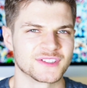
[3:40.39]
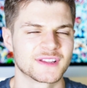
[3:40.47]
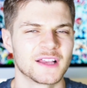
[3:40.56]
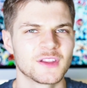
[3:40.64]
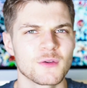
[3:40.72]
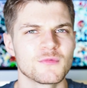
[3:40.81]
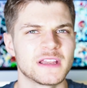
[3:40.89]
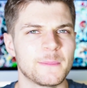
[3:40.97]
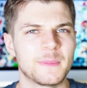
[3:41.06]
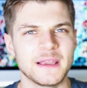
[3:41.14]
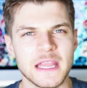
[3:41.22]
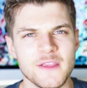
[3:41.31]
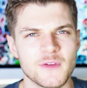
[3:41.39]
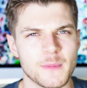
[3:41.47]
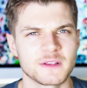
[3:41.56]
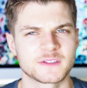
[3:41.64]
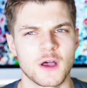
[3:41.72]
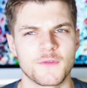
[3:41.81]
is that I don't really believe in
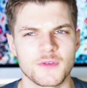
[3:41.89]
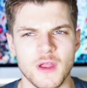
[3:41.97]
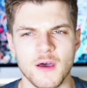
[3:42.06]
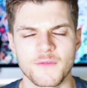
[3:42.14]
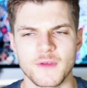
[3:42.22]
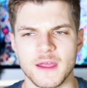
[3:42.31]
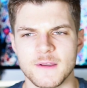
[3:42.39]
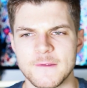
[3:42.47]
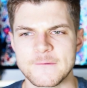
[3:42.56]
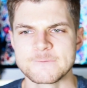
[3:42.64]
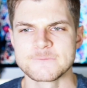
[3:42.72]
myself enough and